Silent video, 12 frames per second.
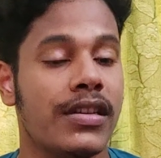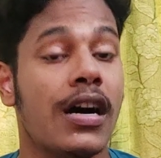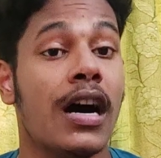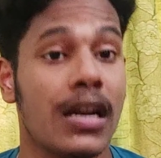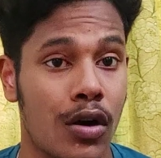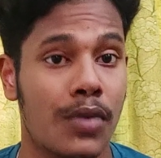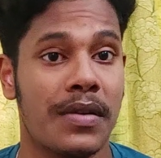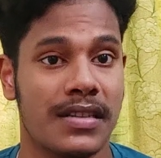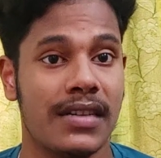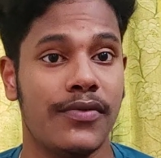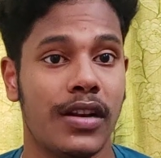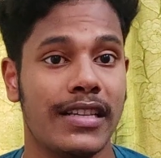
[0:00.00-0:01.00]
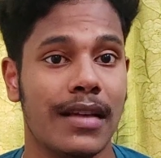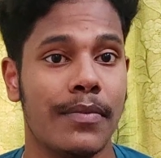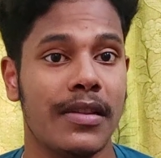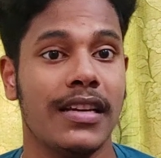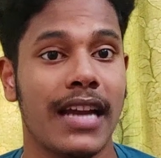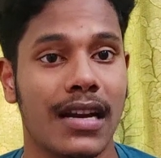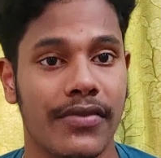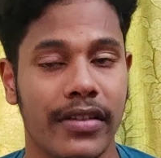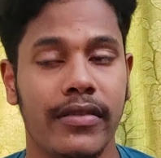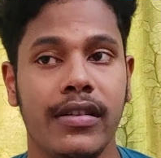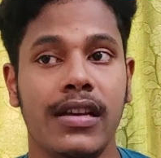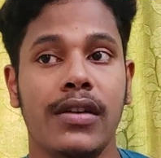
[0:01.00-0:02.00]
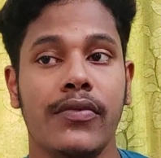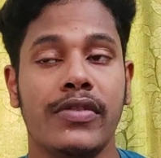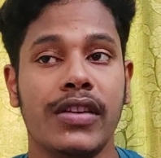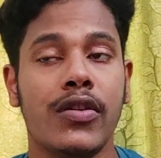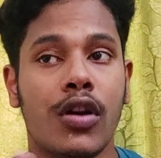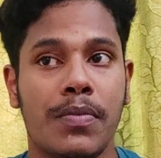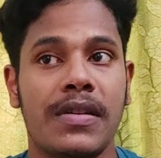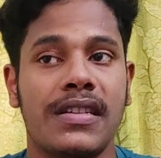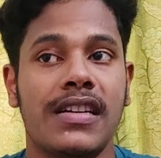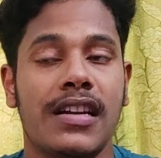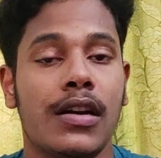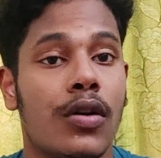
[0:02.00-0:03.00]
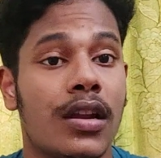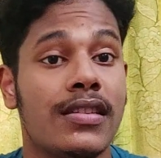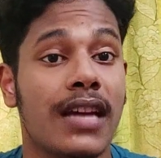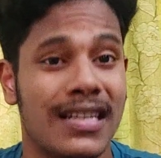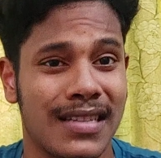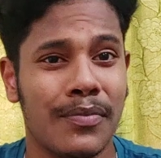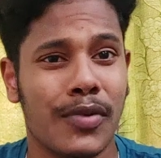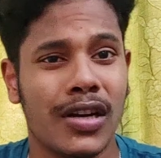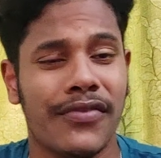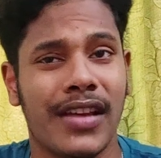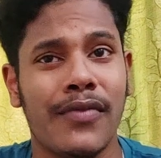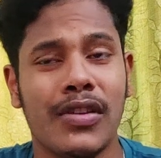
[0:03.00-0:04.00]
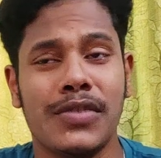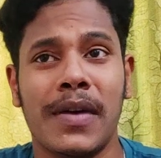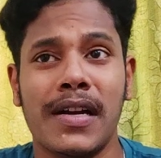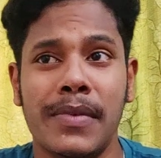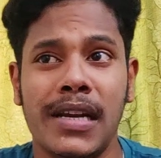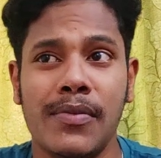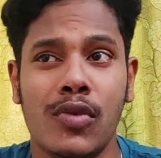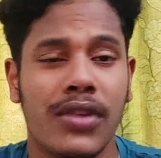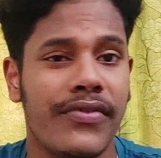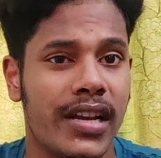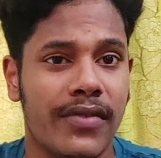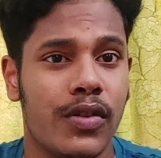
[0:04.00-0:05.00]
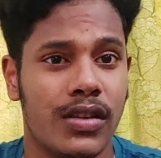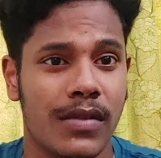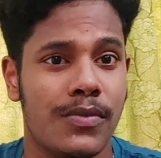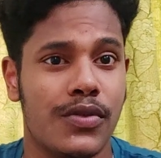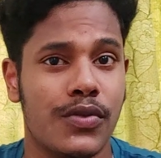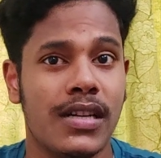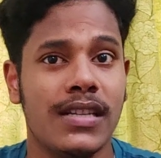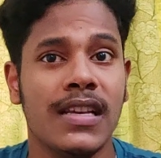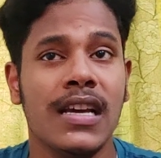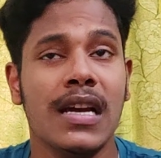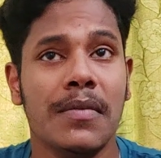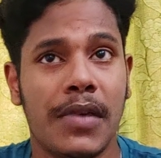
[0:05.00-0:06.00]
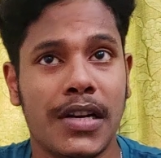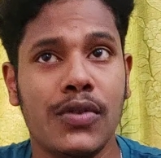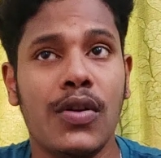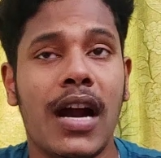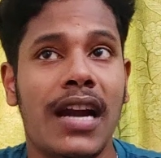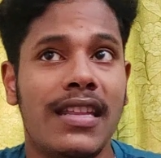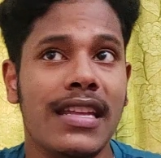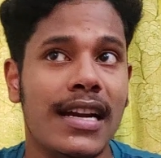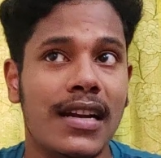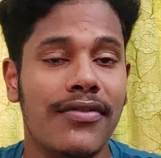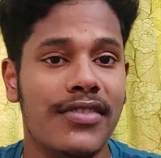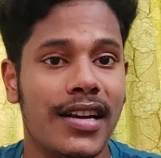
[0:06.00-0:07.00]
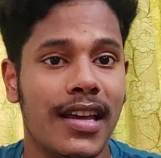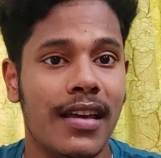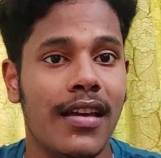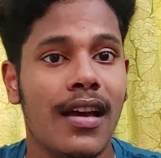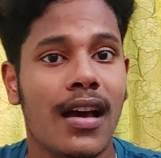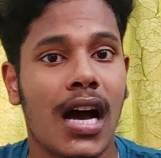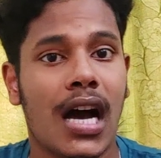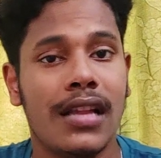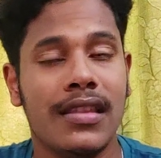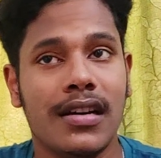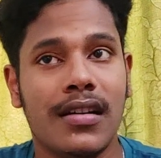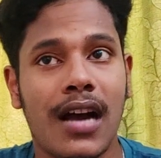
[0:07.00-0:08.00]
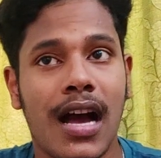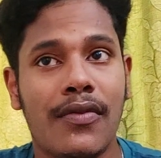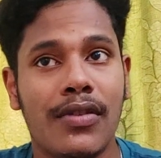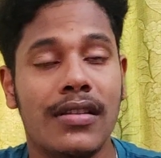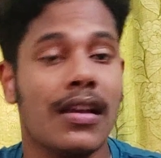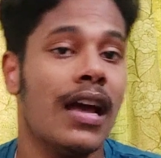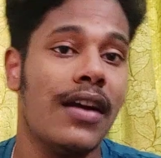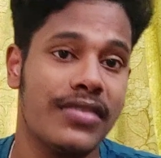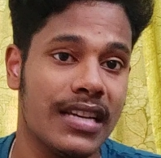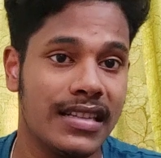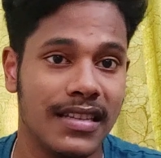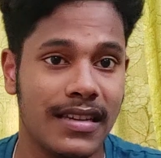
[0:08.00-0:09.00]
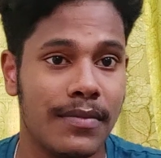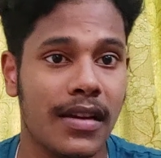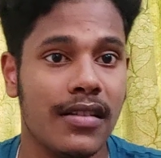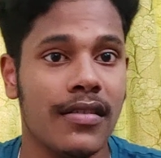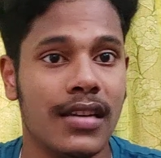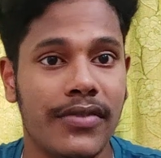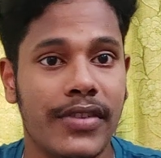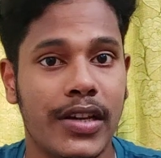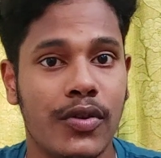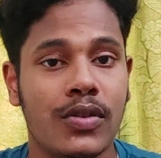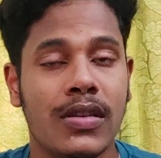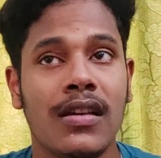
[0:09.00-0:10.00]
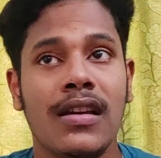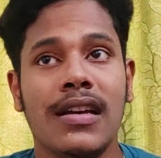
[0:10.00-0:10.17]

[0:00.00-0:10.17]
are not present. For example, the cadaver, which are not present in our college at some point of time, which might be demotivating for some students. But at the end of the day, I have said this in my earlier videos,